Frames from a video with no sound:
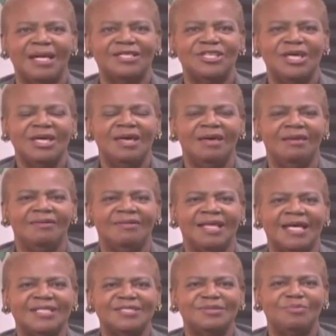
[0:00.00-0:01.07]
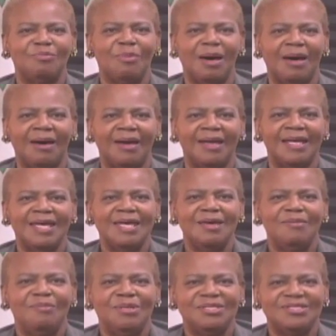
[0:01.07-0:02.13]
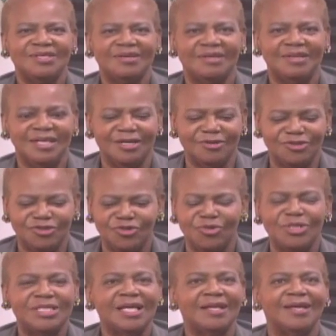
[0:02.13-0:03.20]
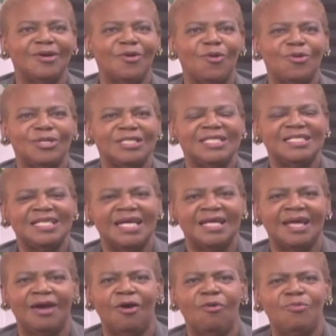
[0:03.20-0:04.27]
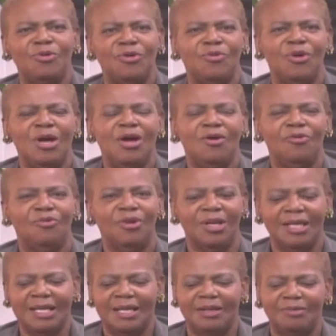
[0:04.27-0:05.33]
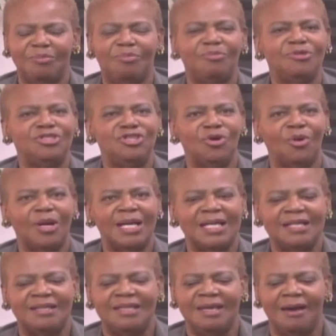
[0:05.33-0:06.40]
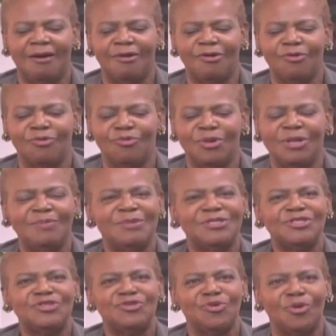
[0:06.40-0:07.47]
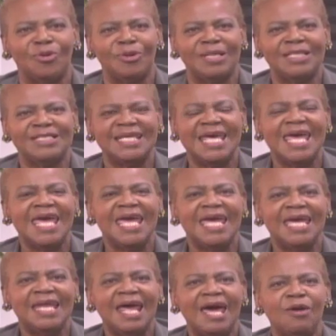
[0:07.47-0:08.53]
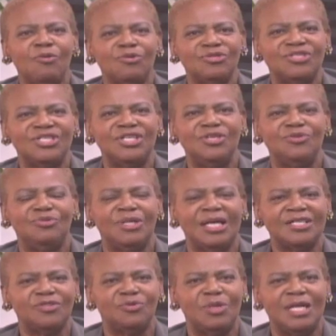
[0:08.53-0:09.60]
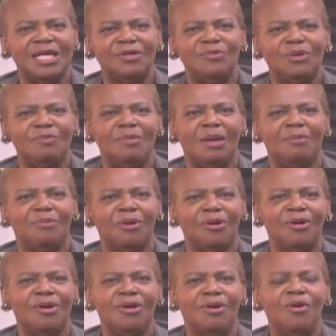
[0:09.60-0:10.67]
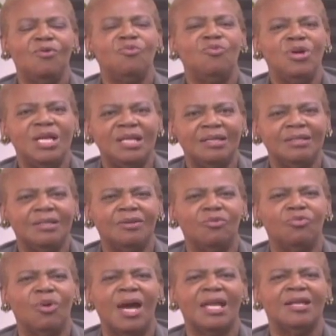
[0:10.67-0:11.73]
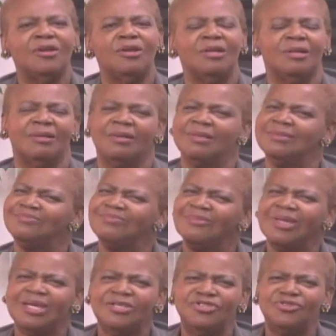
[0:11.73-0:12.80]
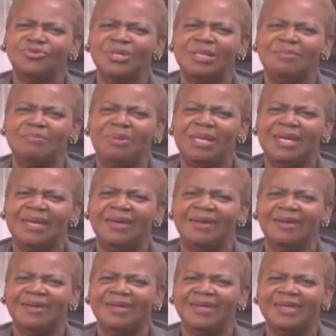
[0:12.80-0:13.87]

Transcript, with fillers: my, that's my Miss Cleo Storytelling Corner today, and I hope you really enjoyed the Uncle Remus stories. And I will see you next week. And remember, read a little, write a little, dream big.